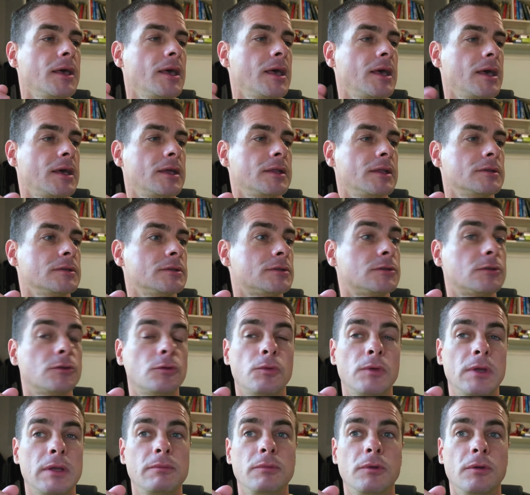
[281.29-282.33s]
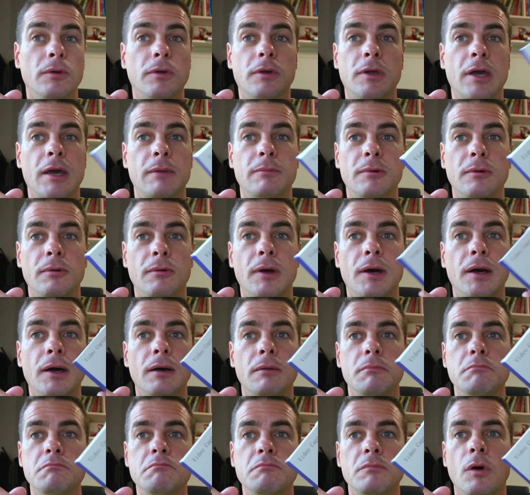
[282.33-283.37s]
and stream your
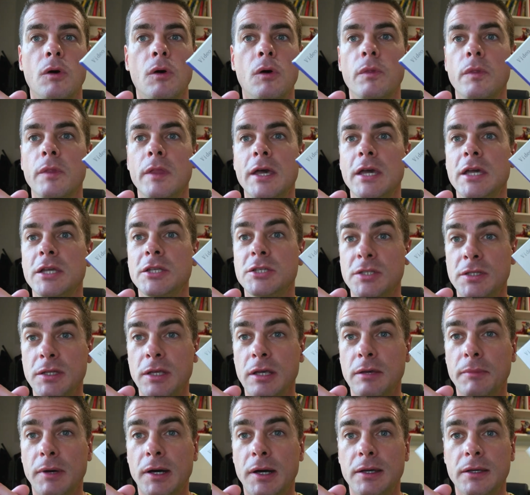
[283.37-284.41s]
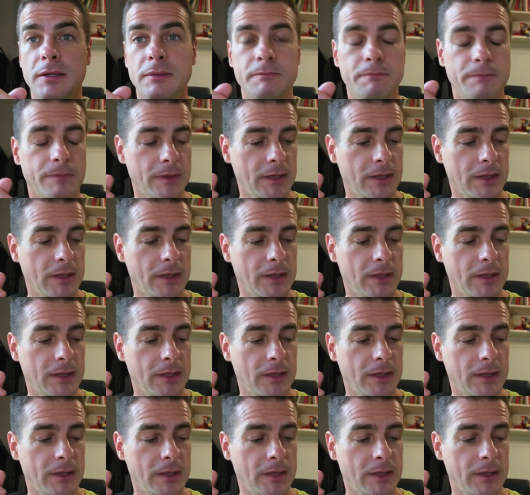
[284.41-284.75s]
camera on HDMI.